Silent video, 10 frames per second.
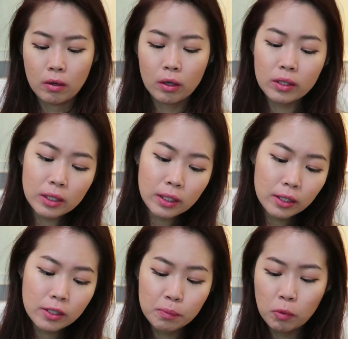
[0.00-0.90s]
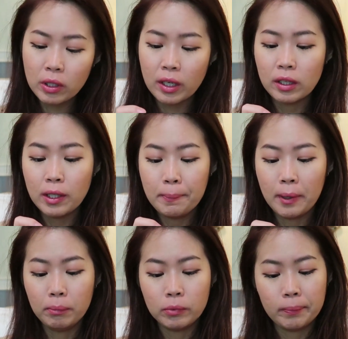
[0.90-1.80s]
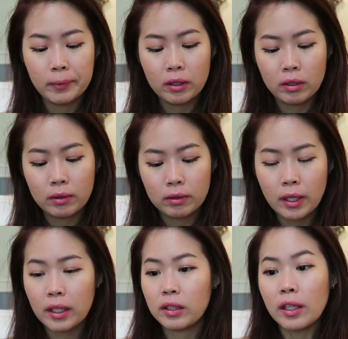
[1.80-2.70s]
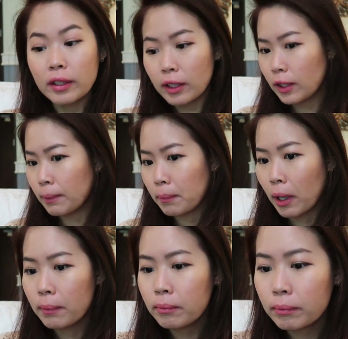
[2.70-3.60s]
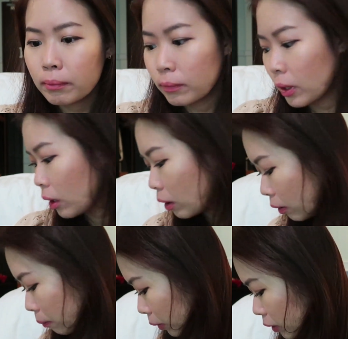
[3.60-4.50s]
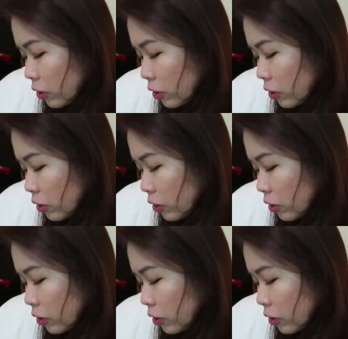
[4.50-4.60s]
Honestly, this is more like a lip balm to me, like a tinted lip balm, but